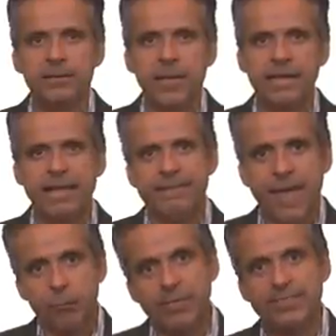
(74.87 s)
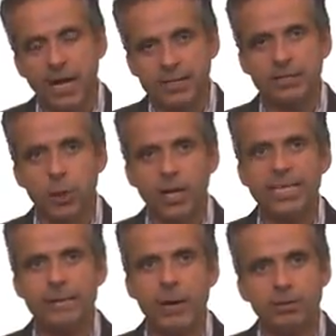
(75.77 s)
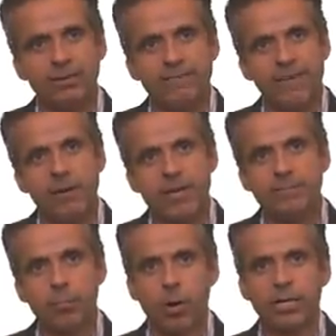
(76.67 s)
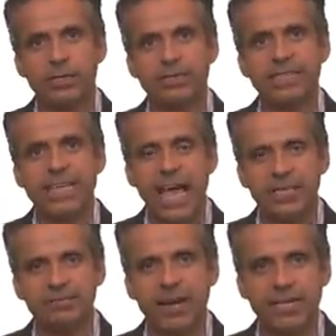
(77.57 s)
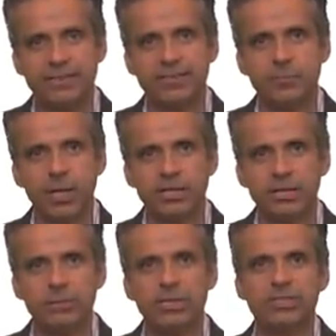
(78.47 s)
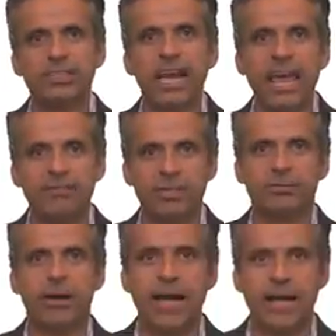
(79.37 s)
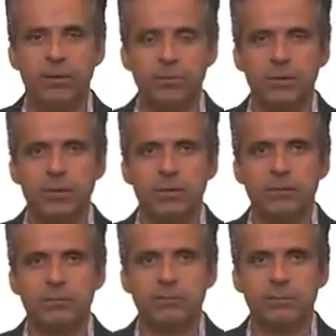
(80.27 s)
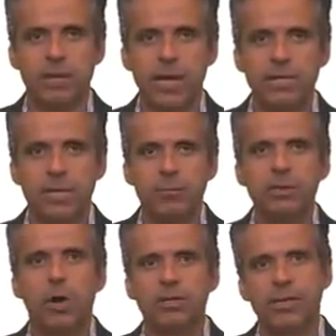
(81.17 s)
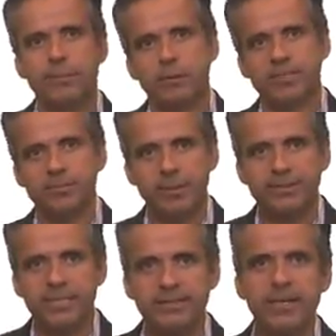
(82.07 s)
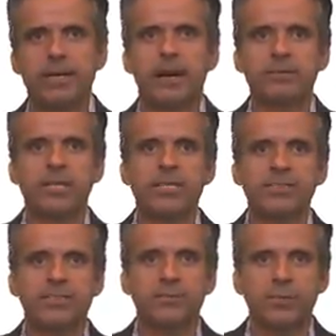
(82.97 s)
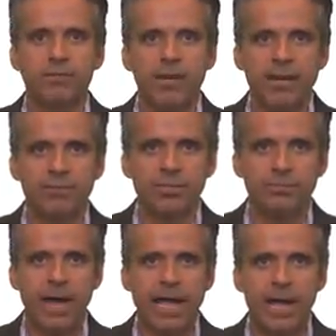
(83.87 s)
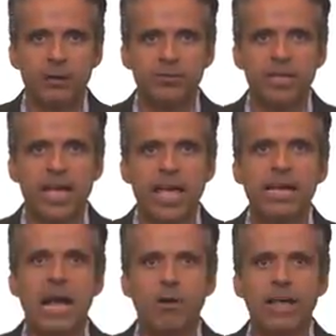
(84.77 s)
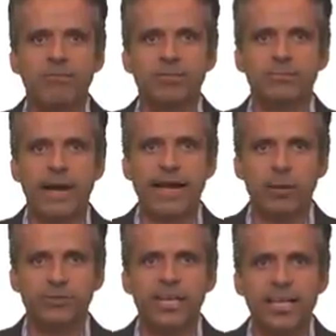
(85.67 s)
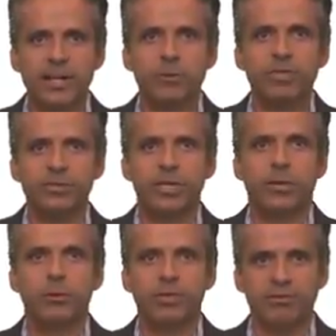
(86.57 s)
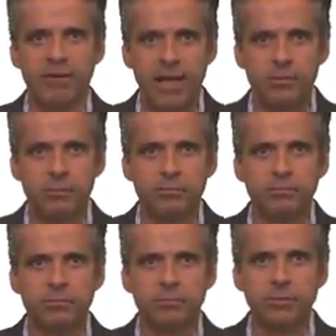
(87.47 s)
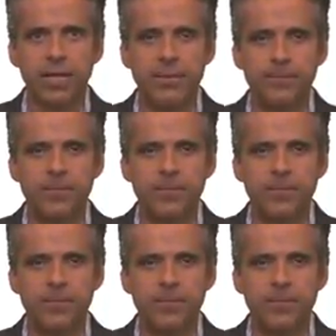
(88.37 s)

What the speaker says: And then we started talking about a very important cash-financed merger, which is a leverage buyout. Right? We talked about the specific characteristics of leverage buyouts and how leverage buyouts can increase shareholder value. Okay?